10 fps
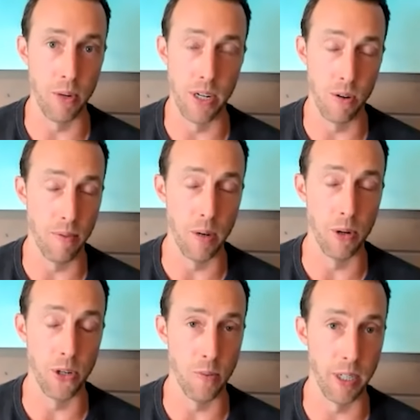We do have a number
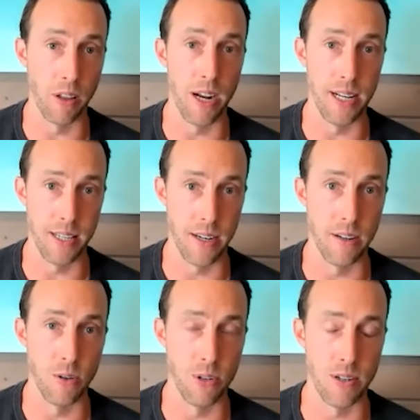of German clients that
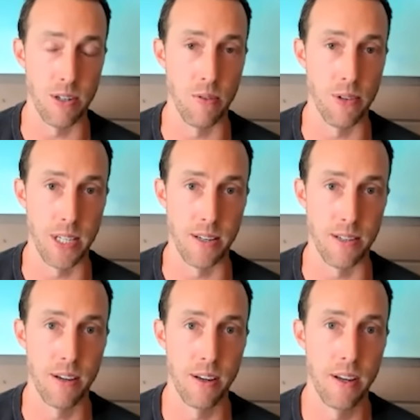use our
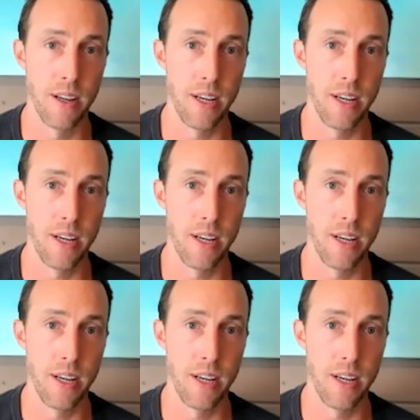services.